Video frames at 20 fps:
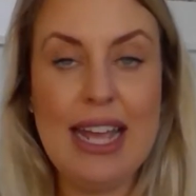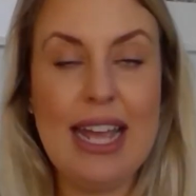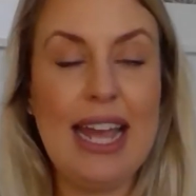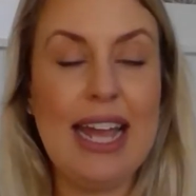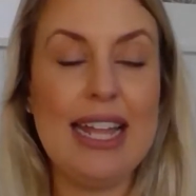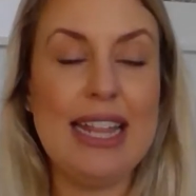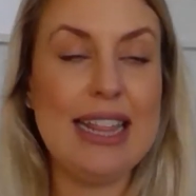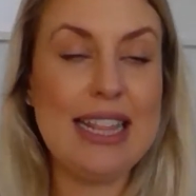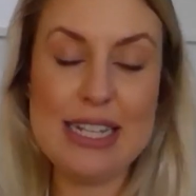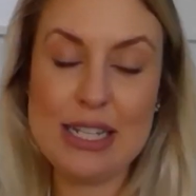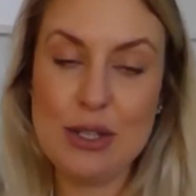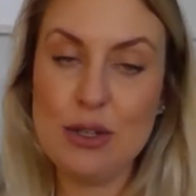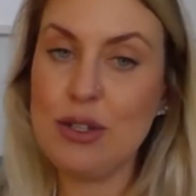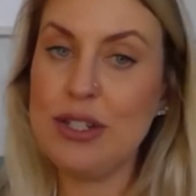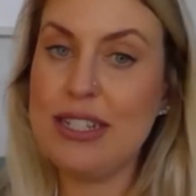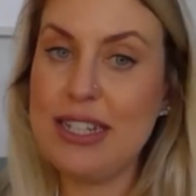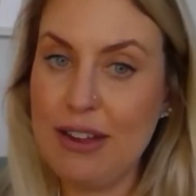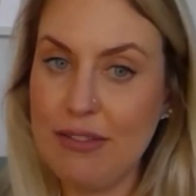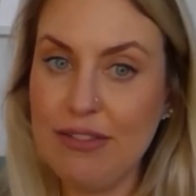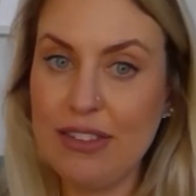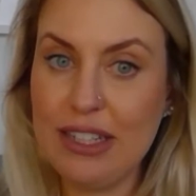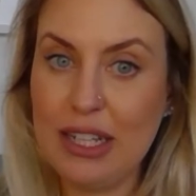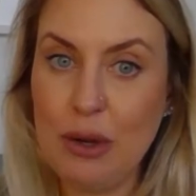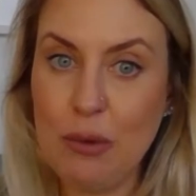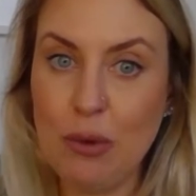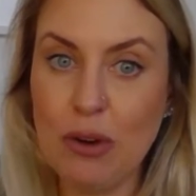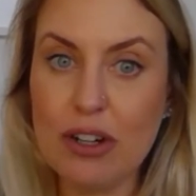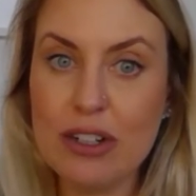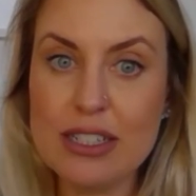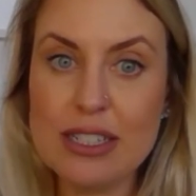And this definitely
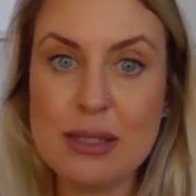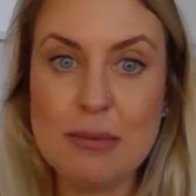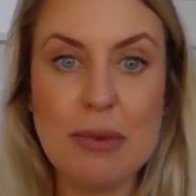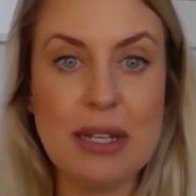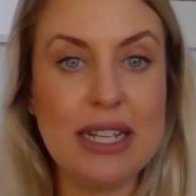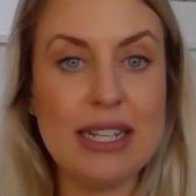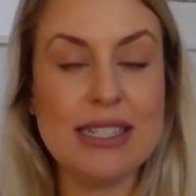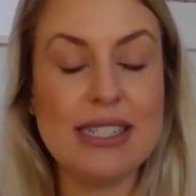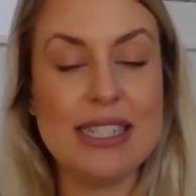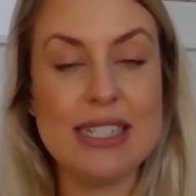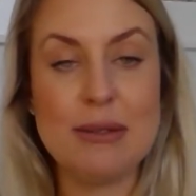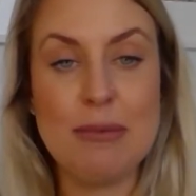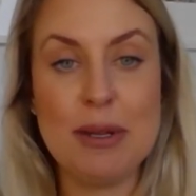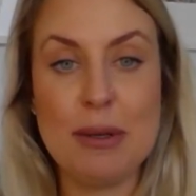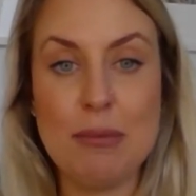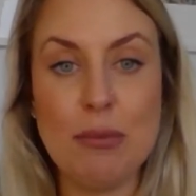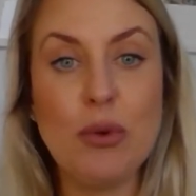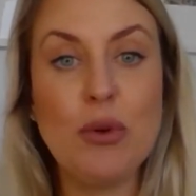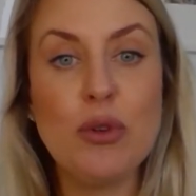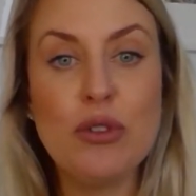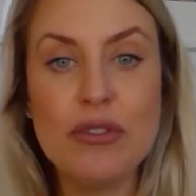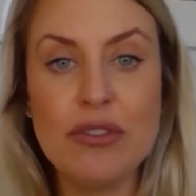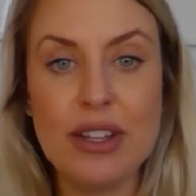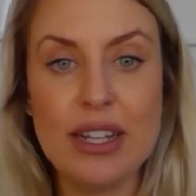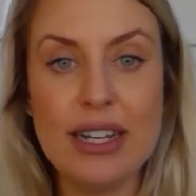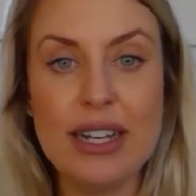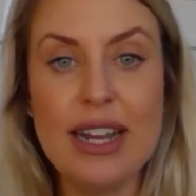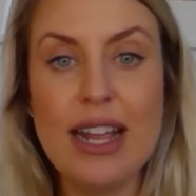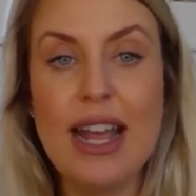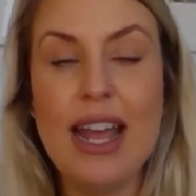works because it's been
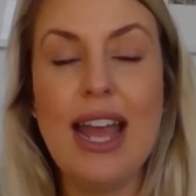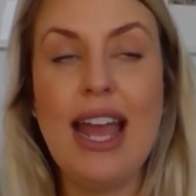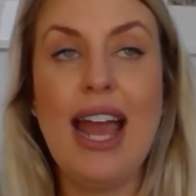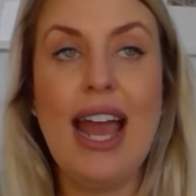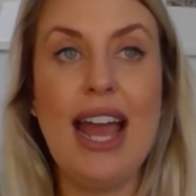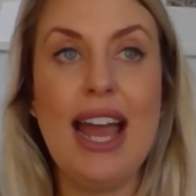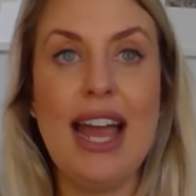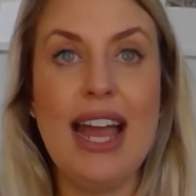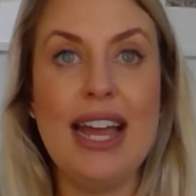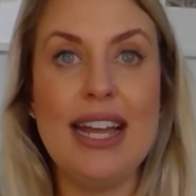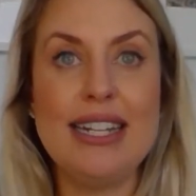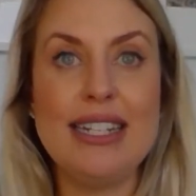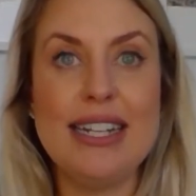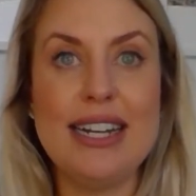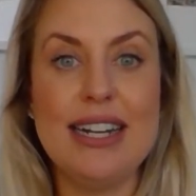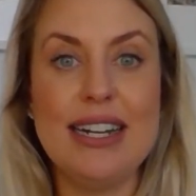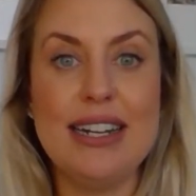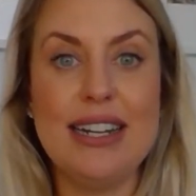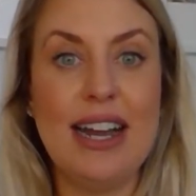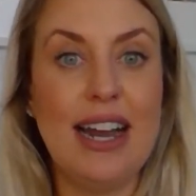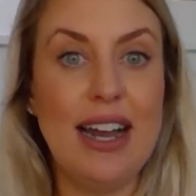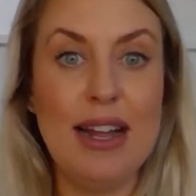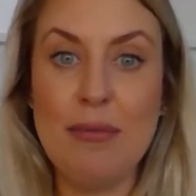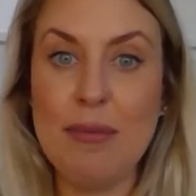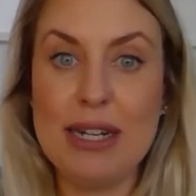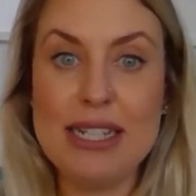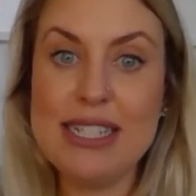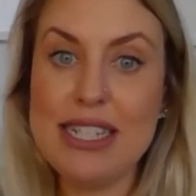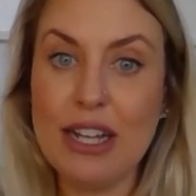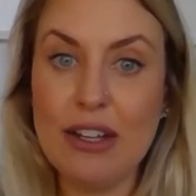proven, and I
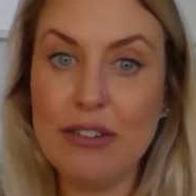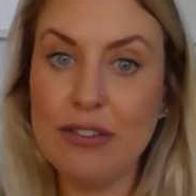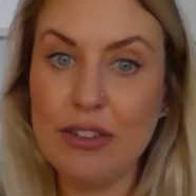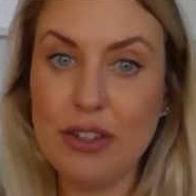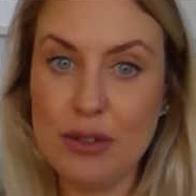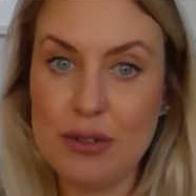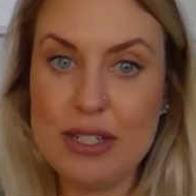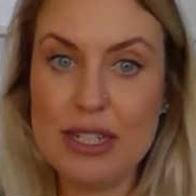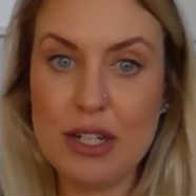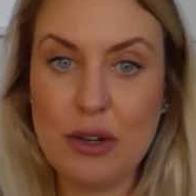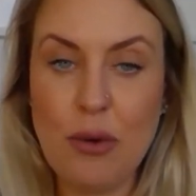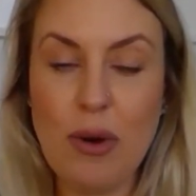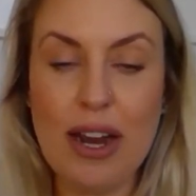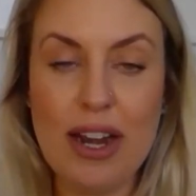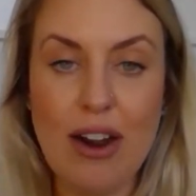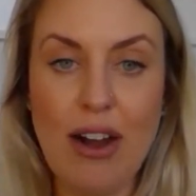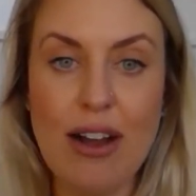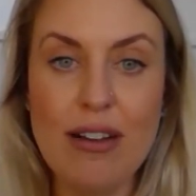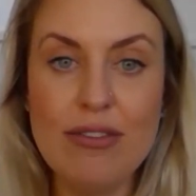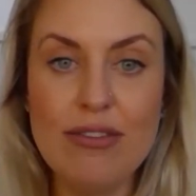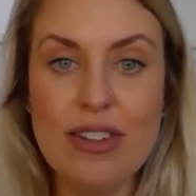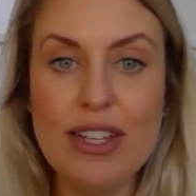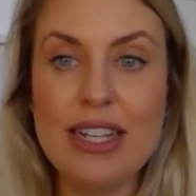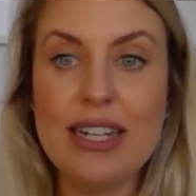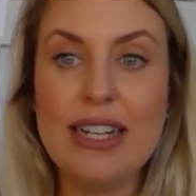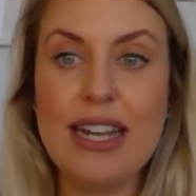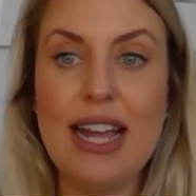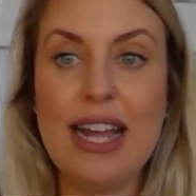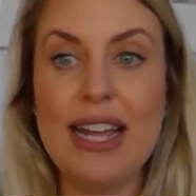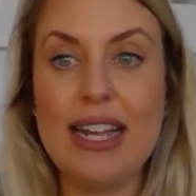myself use it quite often.
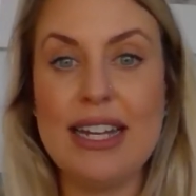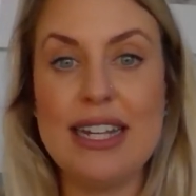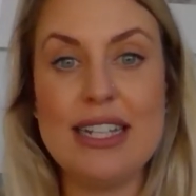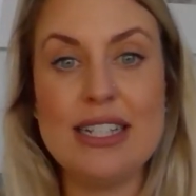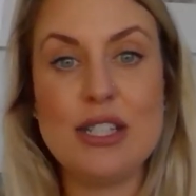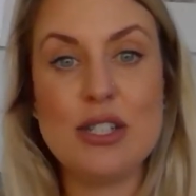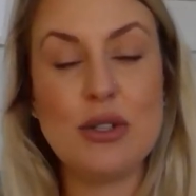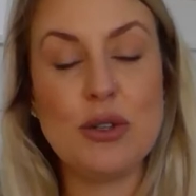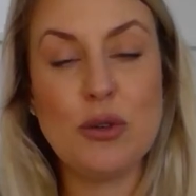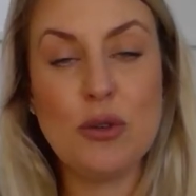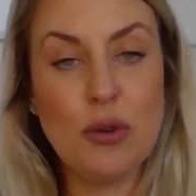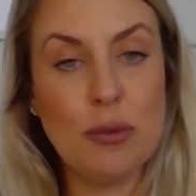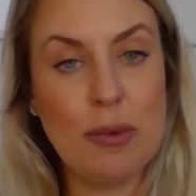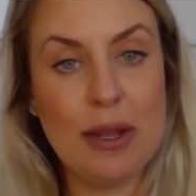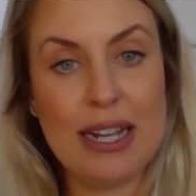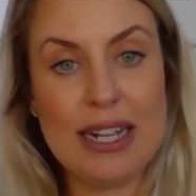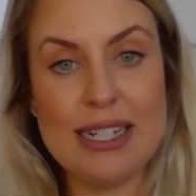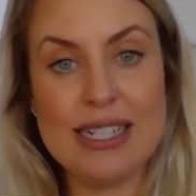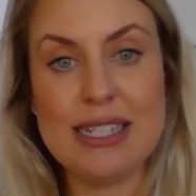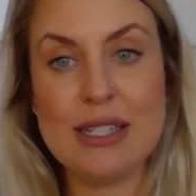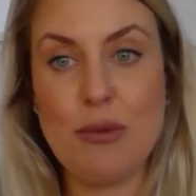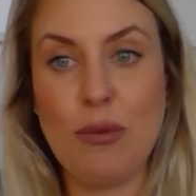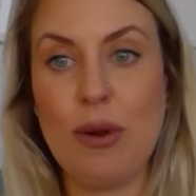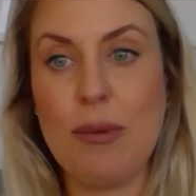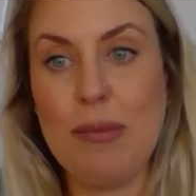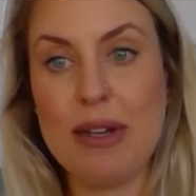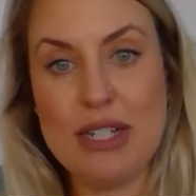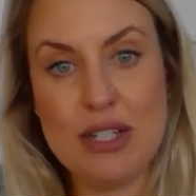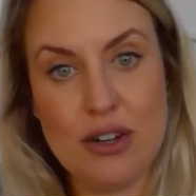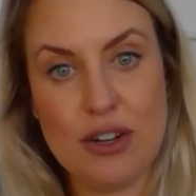And it's cool because when
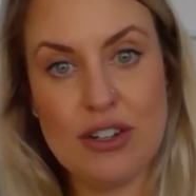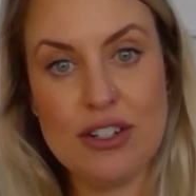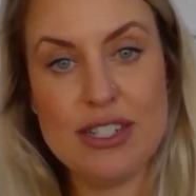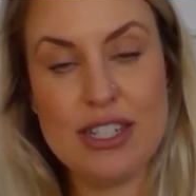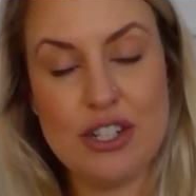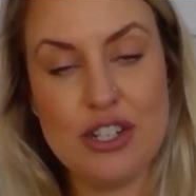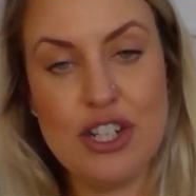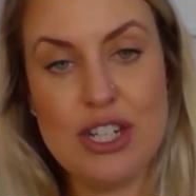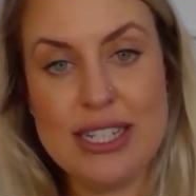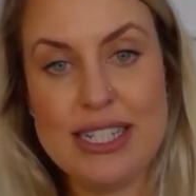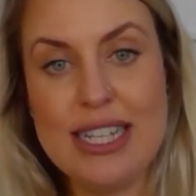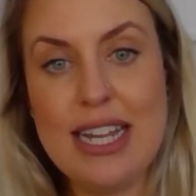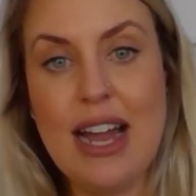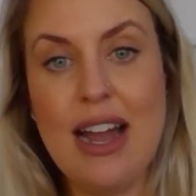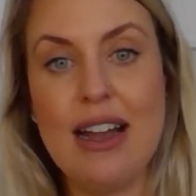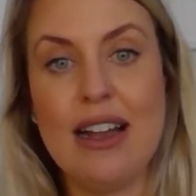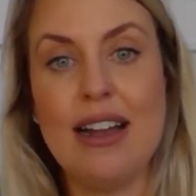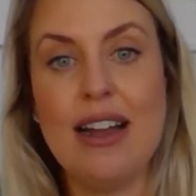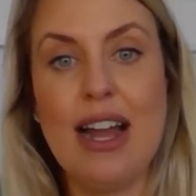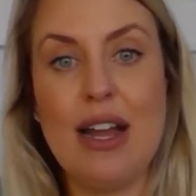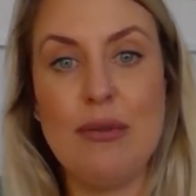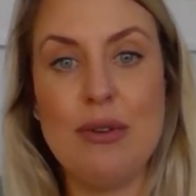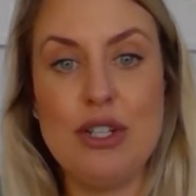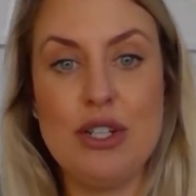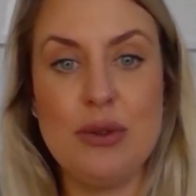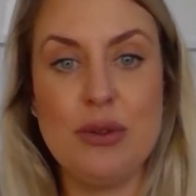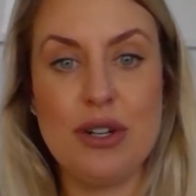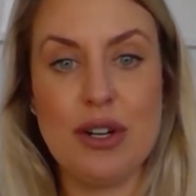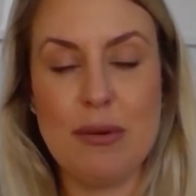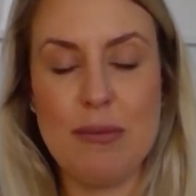my daughter, since she's young, I would
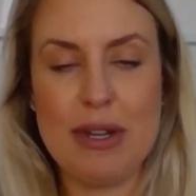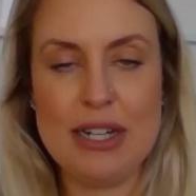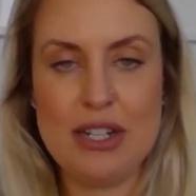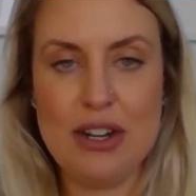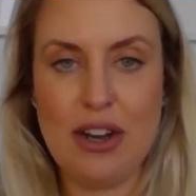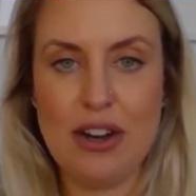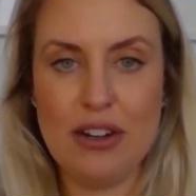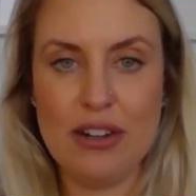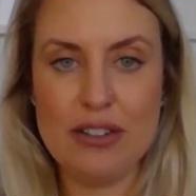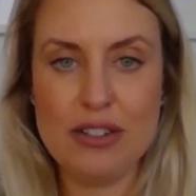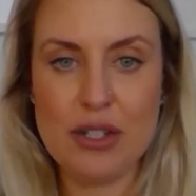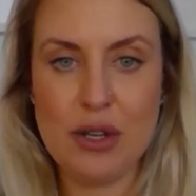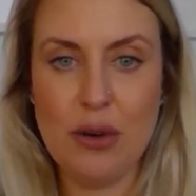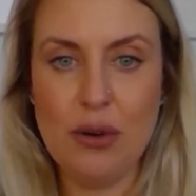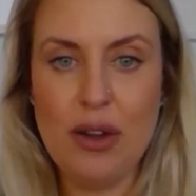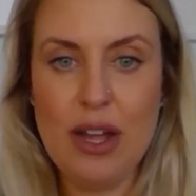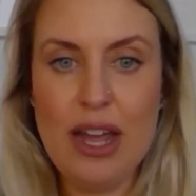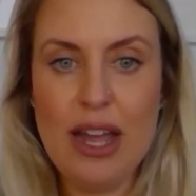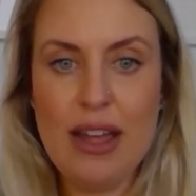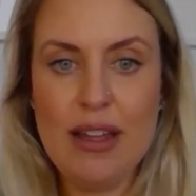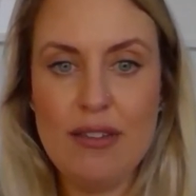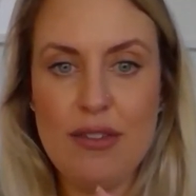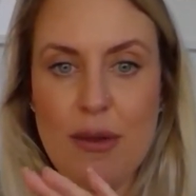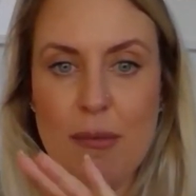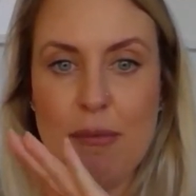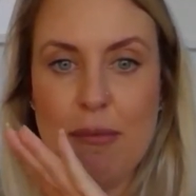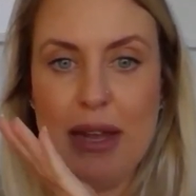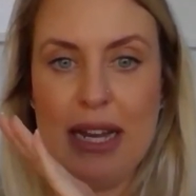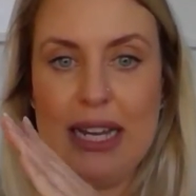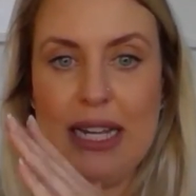do it on my daughter. So the
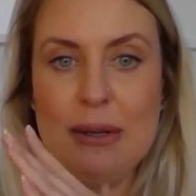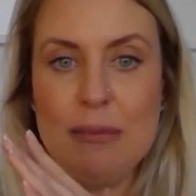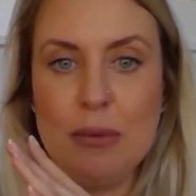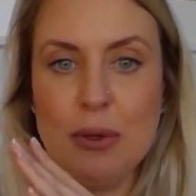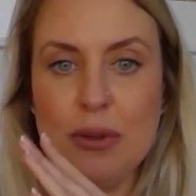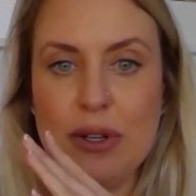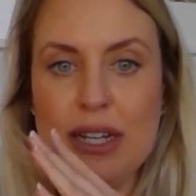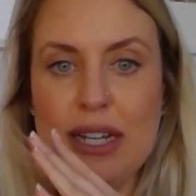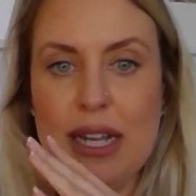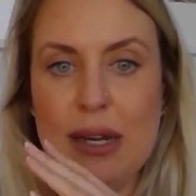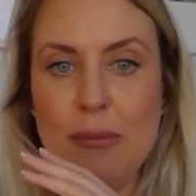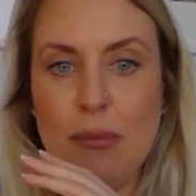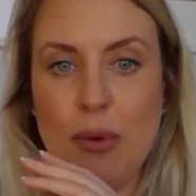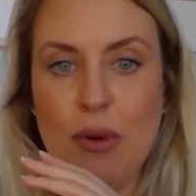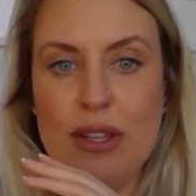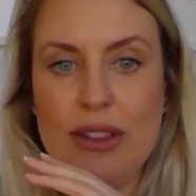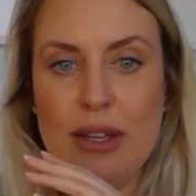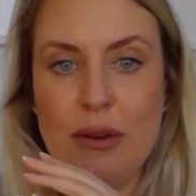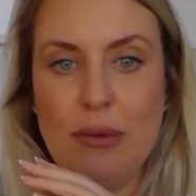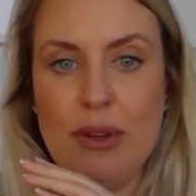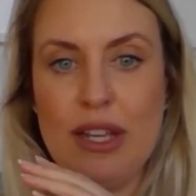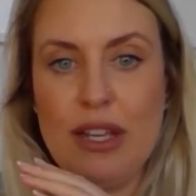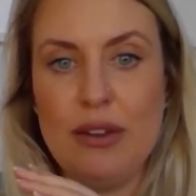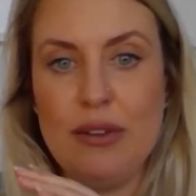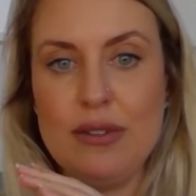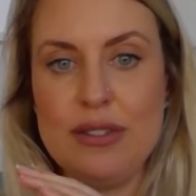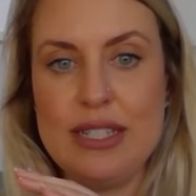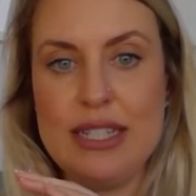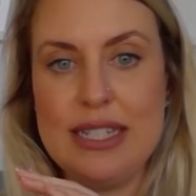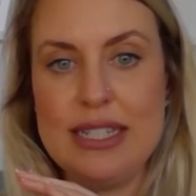main meridian point that we
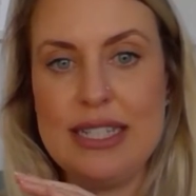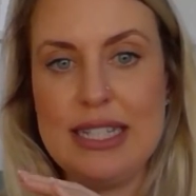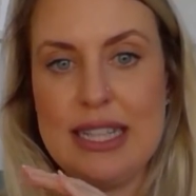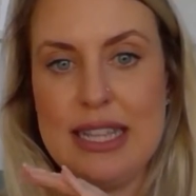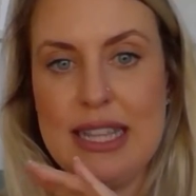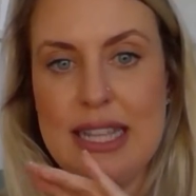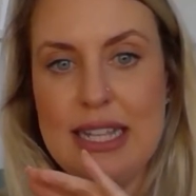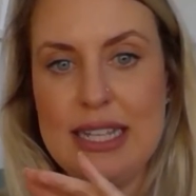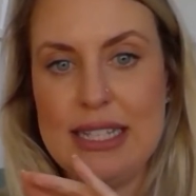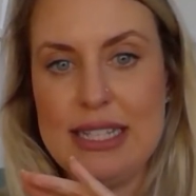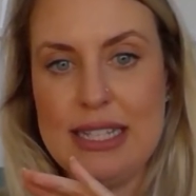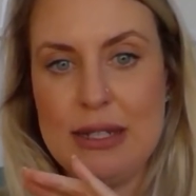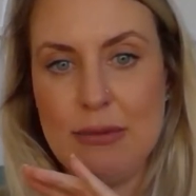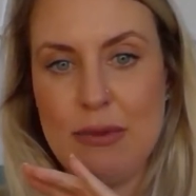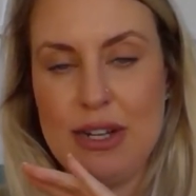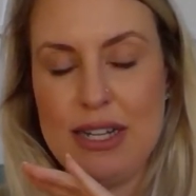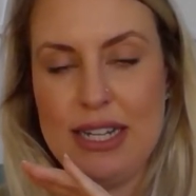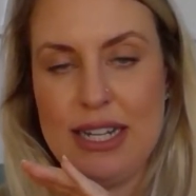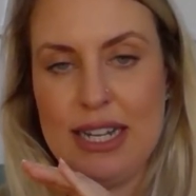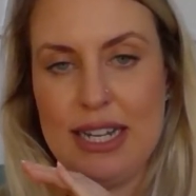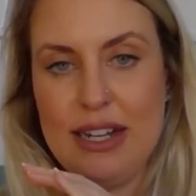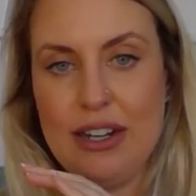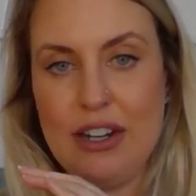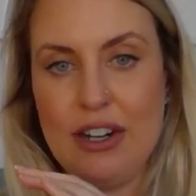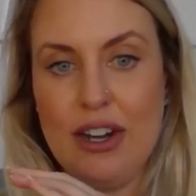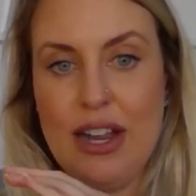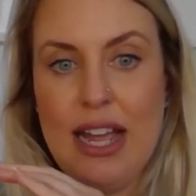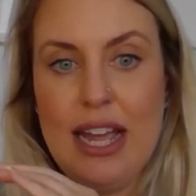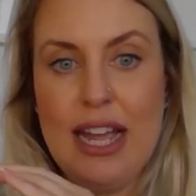use is this one here.